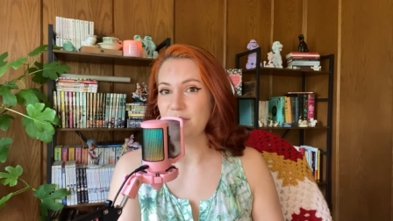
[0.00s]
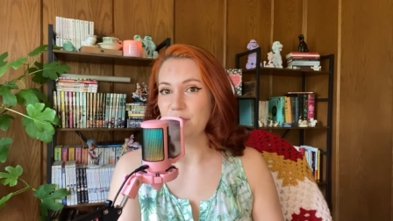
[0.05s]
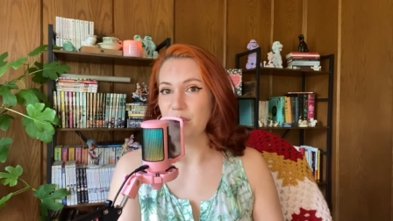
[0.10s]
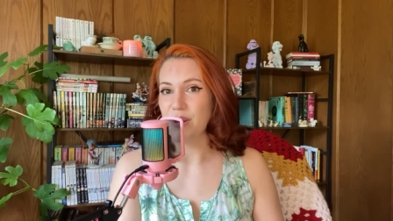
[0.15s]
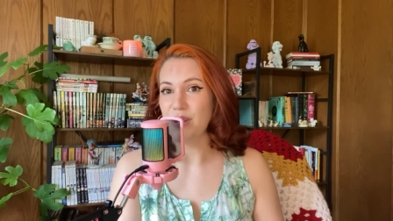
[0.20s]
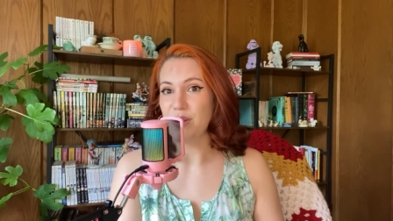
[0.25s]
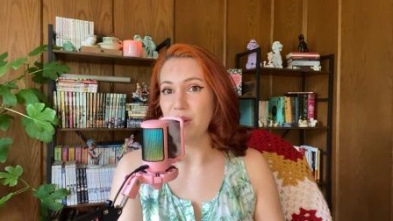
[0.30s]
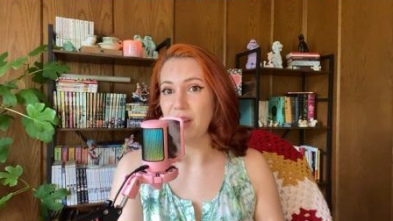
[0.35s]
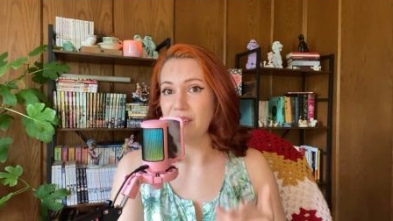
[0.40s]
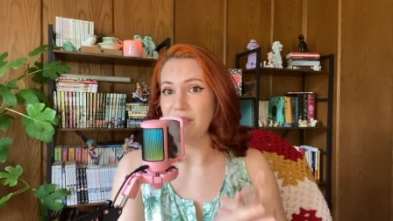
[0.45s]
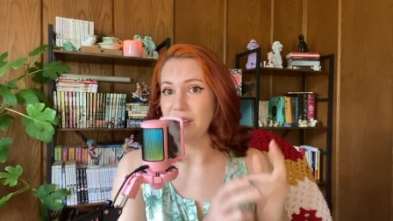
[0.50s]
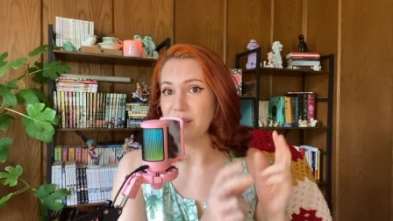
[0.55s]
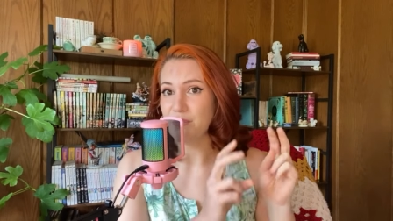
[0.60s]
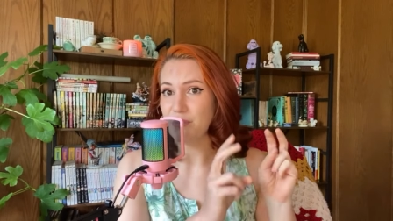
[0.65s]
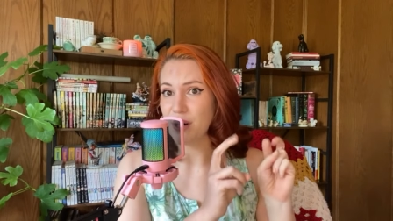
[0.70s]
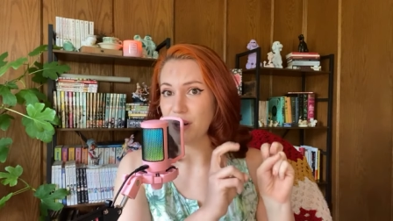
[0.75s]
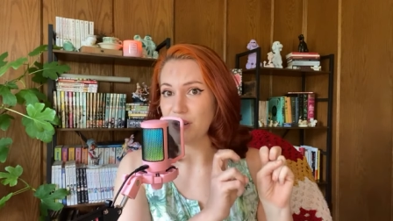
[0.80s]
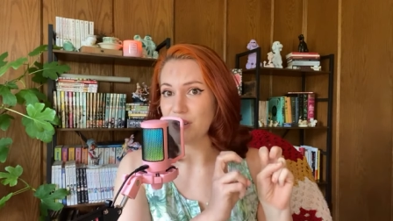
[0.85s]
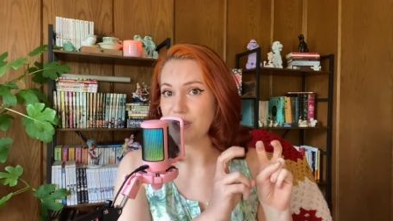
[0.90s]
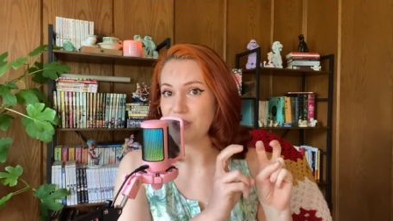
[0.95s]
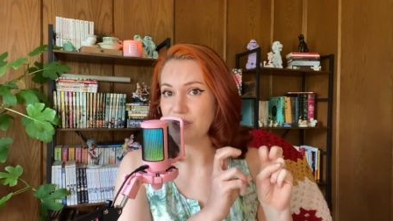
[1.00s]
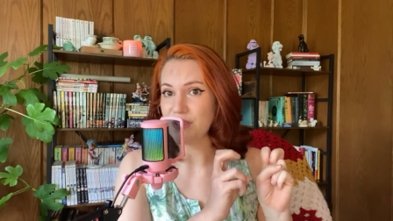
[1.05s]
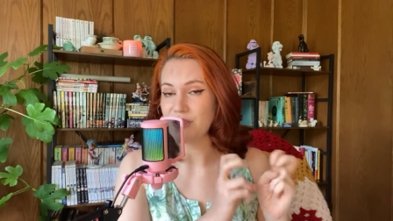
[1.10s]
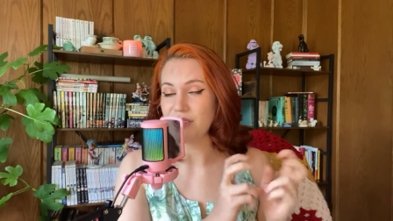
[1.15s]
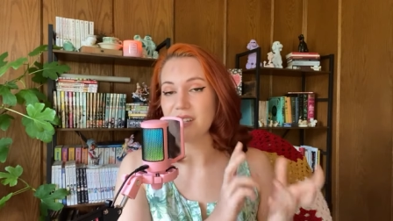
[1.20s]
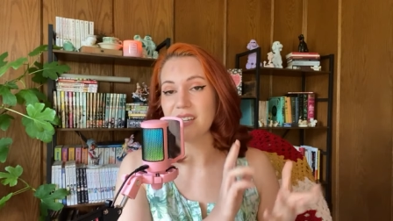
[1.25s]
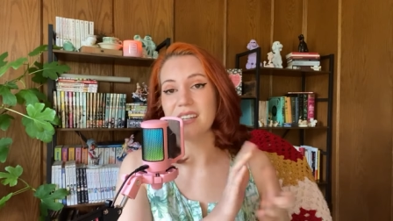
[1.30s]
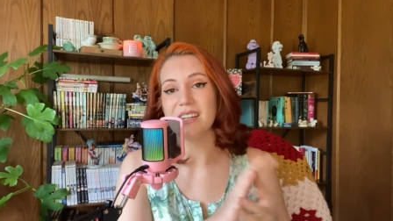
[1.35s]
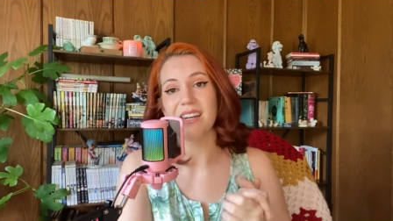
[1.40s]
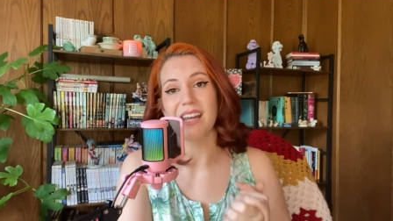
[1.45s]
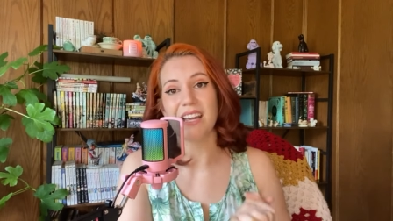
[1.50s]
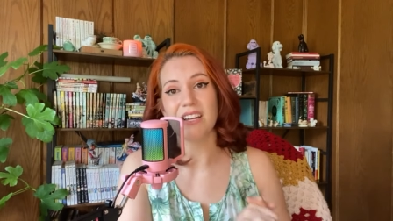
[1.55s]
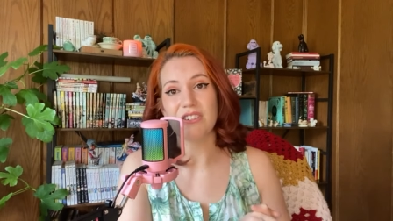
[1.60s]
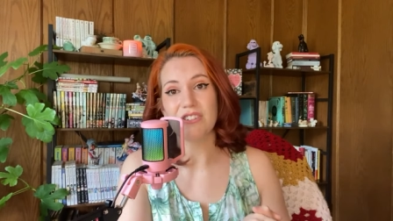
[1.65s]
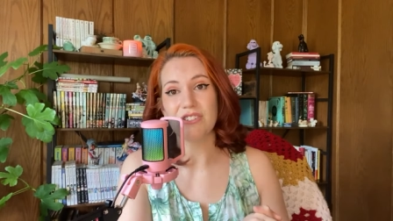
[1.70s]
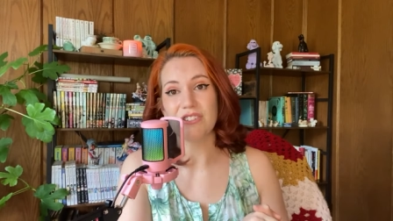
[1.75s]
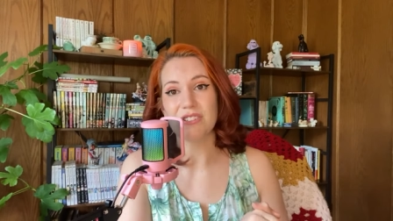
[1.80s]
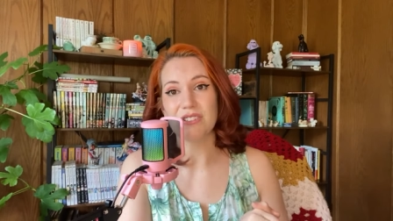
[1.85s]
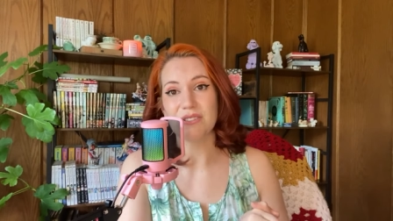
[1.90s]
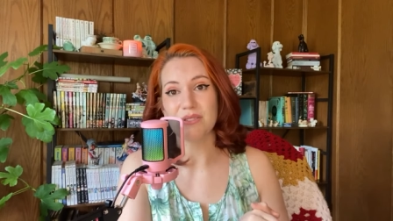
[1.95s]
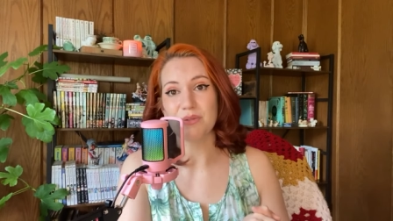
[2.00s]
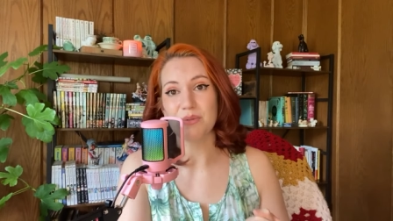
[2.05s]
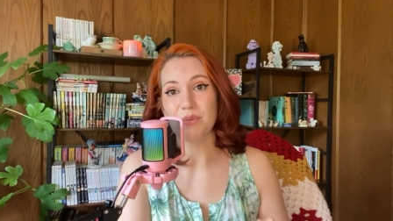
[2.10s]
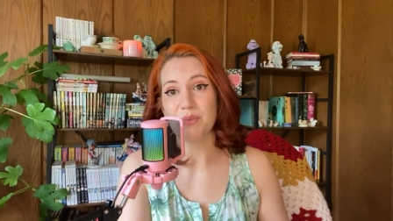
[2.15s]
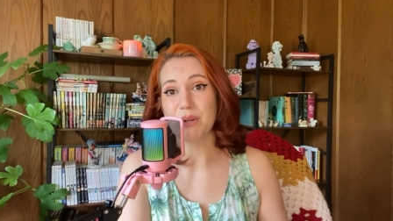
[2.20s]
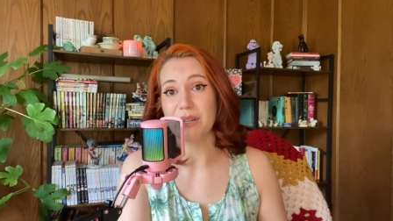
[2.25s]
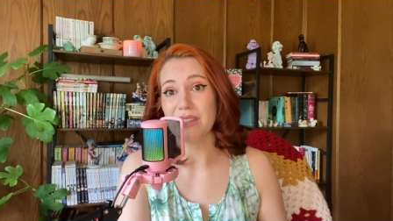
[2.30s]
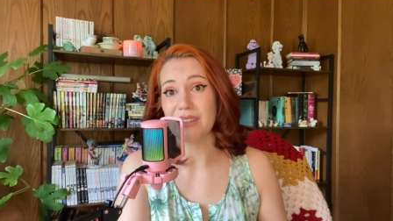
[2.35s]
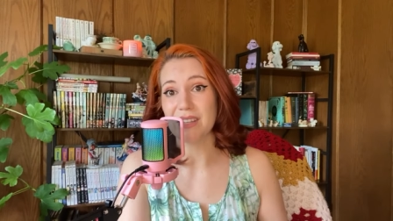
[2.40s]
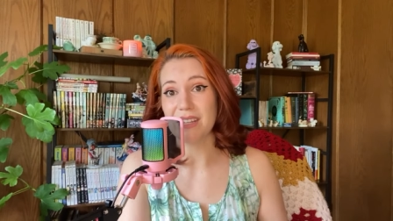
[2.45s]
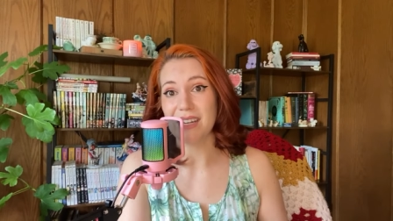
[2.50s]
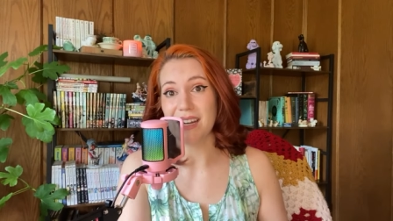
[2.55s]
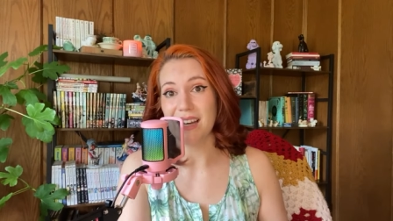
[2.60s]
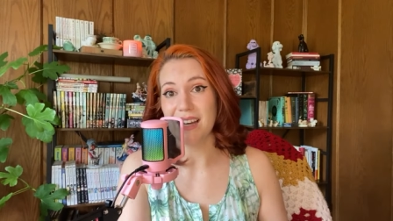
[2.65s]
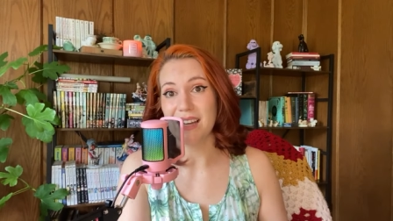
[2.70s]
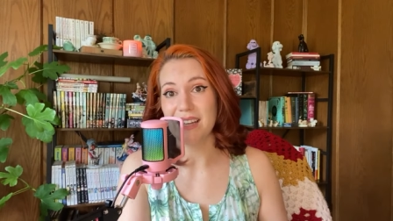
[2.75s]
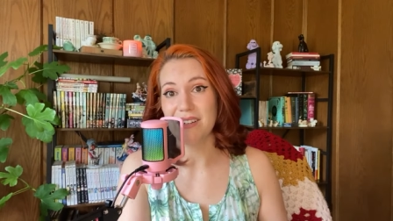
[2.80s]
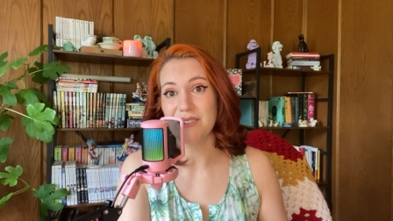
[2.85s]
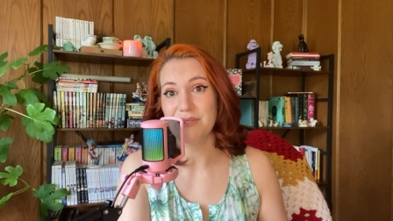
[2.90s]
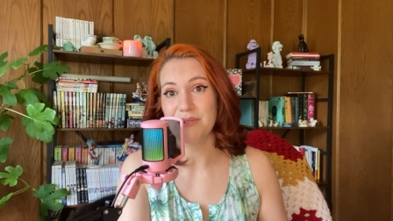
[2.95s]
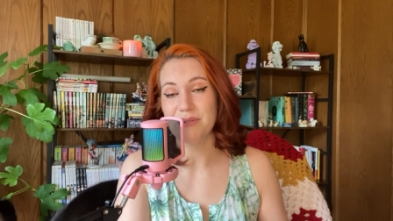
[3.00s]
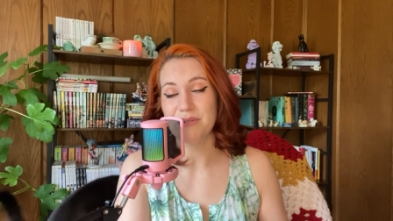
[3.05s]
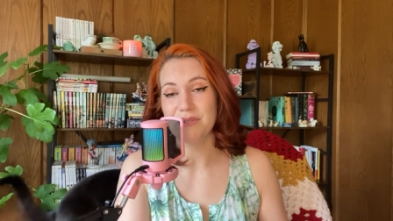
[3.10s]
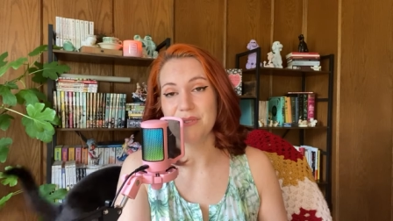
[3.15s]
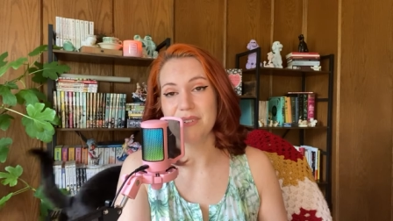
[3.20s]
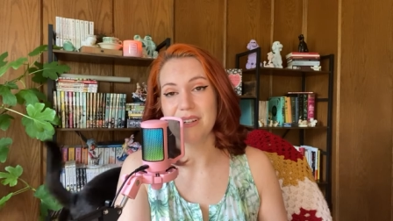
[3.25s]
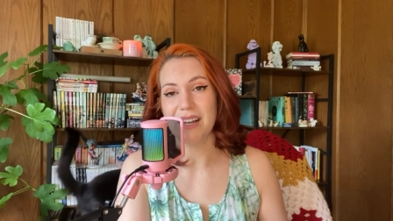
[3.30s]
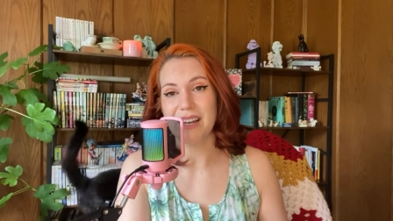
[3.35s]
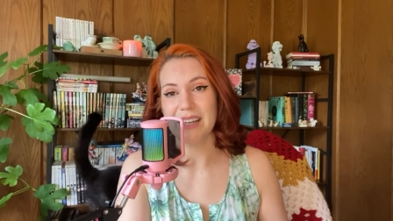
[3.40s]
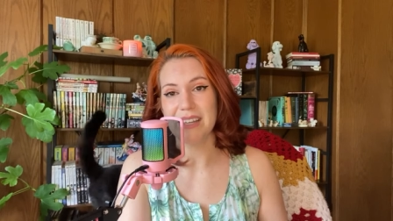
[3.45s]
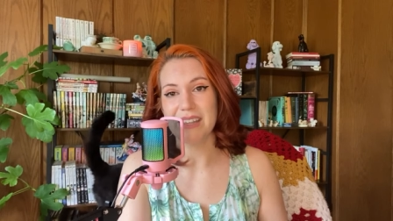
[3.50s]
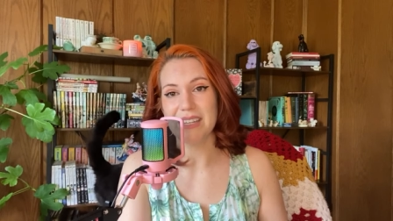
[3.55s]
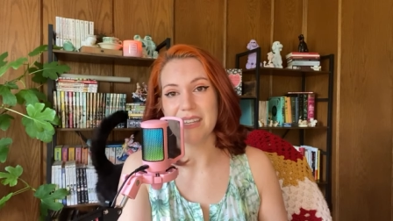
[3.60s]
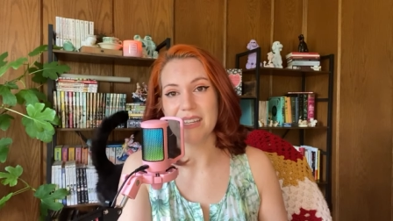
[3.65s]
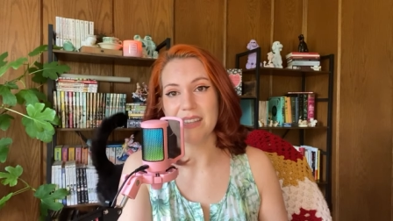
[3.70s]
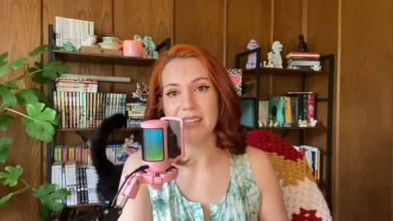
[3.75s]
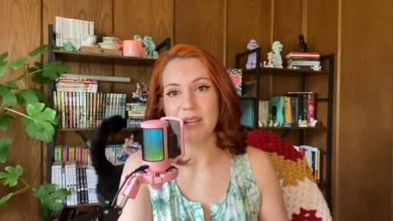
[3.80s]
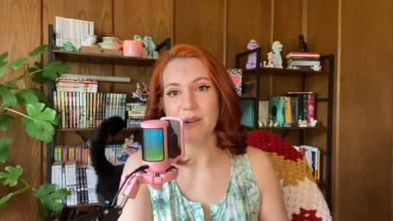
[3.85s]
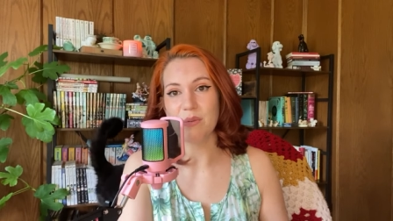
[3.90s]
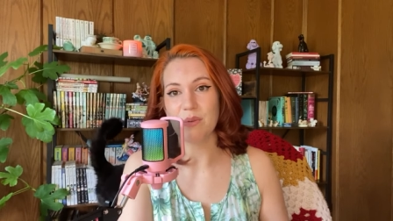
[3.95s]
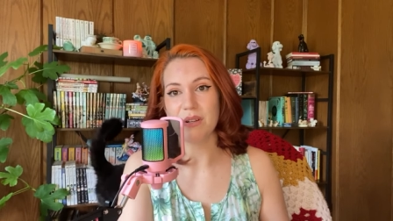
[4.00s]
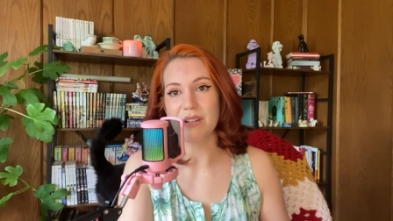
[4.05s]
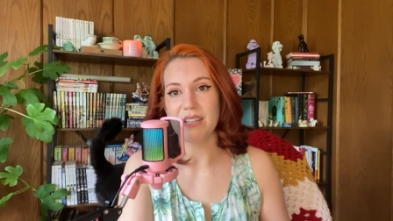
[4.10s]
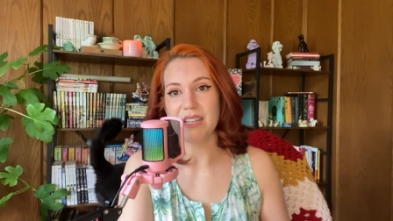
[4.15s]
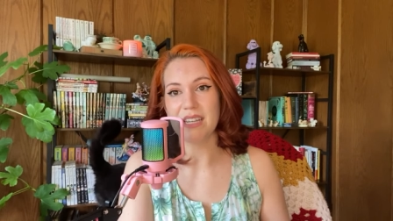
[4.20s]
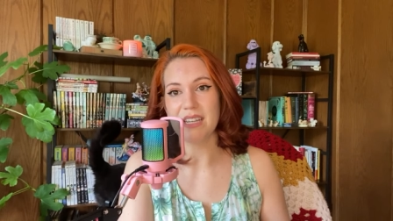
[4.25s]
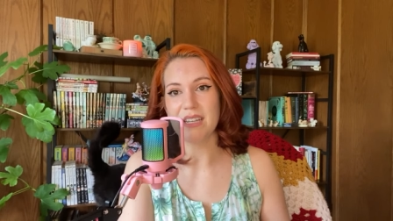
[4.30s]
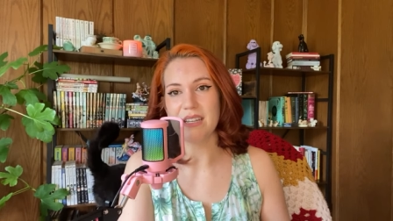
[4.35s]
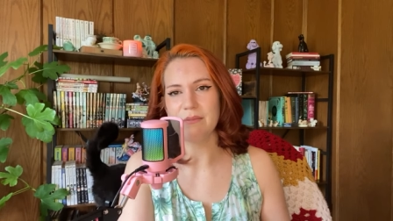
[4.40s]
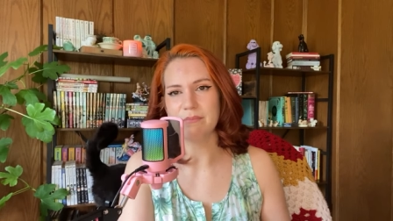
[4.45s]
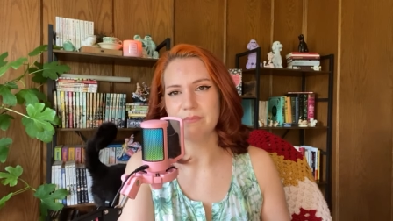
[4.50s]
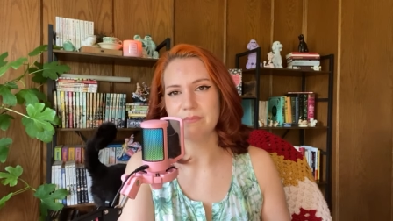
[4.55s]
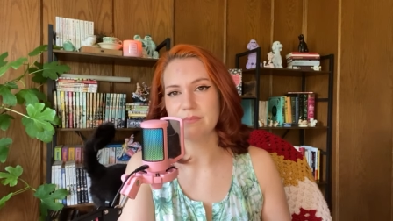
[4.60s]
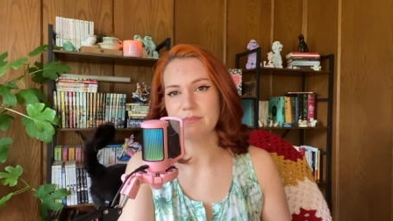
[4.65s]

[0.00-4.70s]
where you have a personal connection with an idol. I think they really